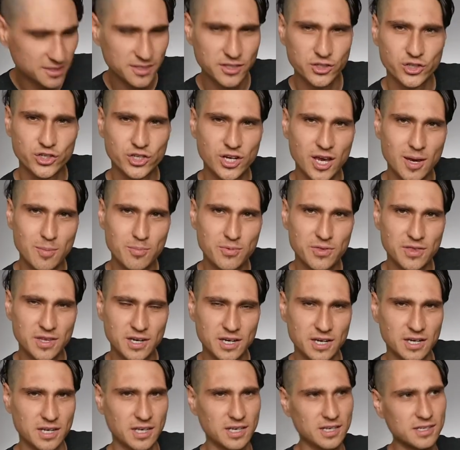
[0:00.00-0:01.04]
the shape that
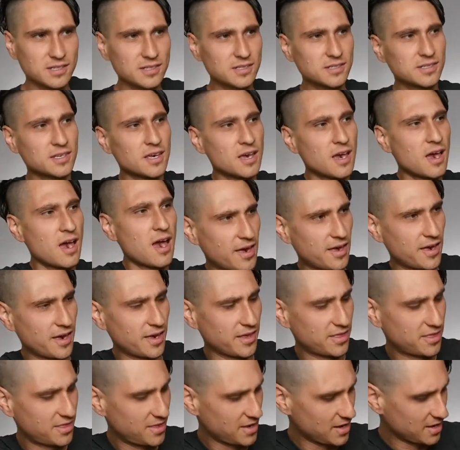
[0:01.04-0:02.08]
it is. I
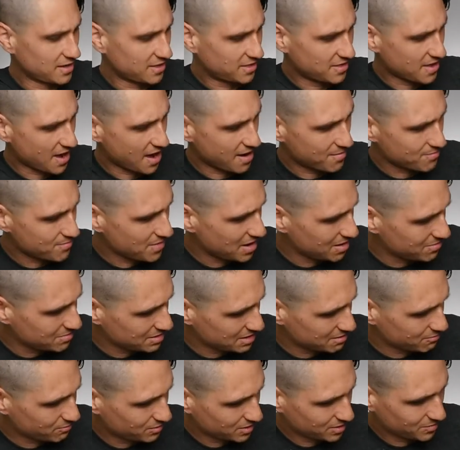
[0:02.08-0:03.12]
think that maybe
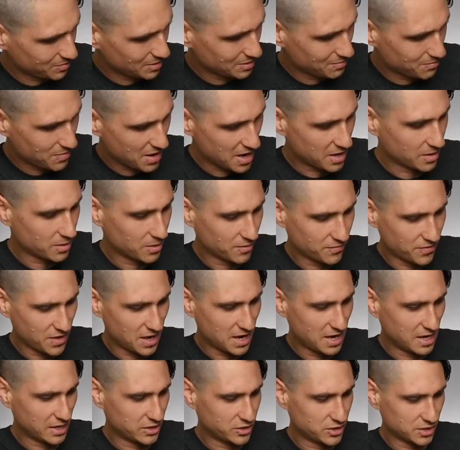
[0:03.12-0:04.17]
it would have been better if they
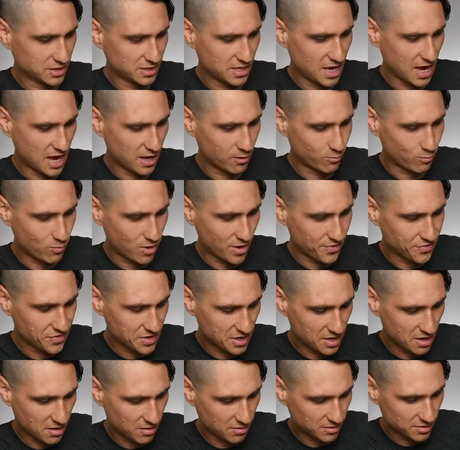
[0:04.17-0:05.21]
had just had one that
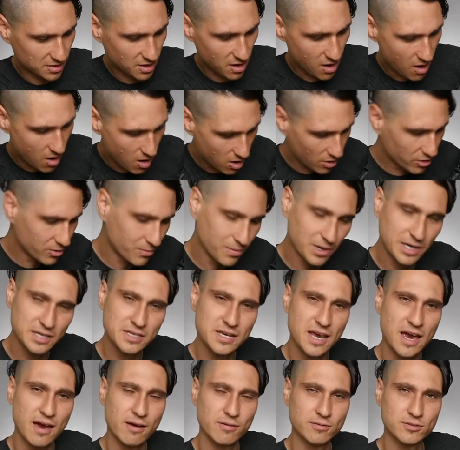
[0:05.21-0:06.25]
goes all the way
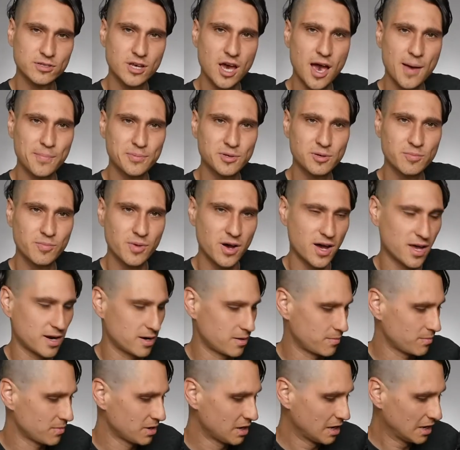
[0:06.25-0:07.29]
down, top to
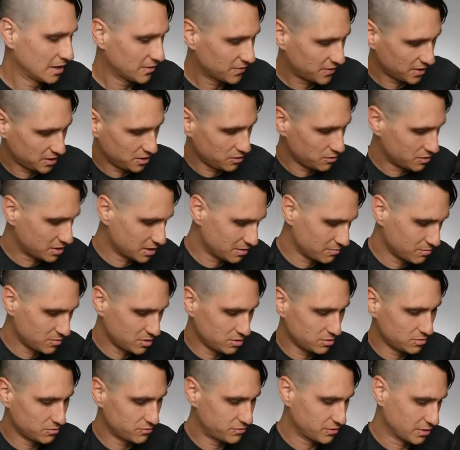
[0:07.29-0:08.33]
bottom, that you can
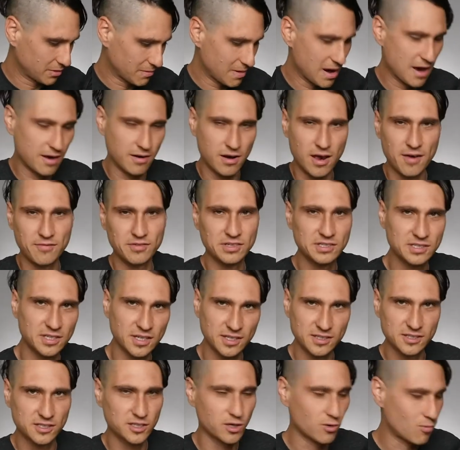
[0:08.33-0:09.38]
move around. Obviously,
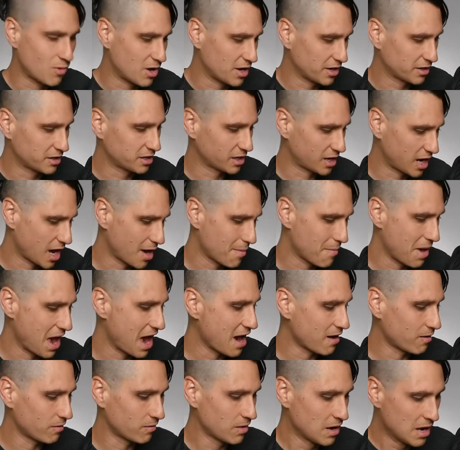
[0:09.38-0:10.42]
I'd still want it to come
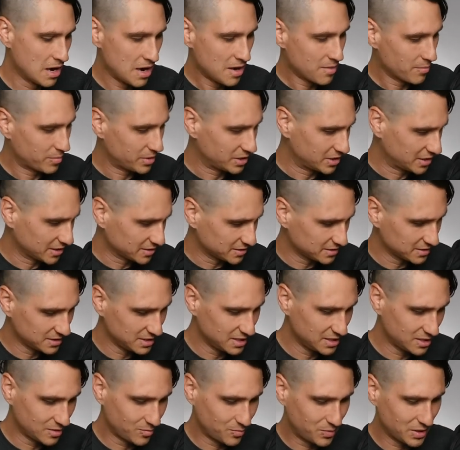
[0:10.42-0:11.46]
out, but it doesn't
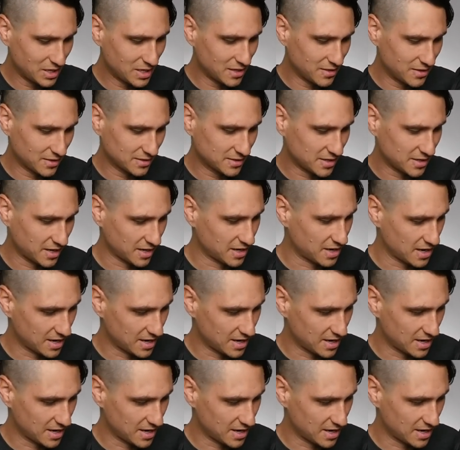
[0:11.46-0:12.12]
need to be this like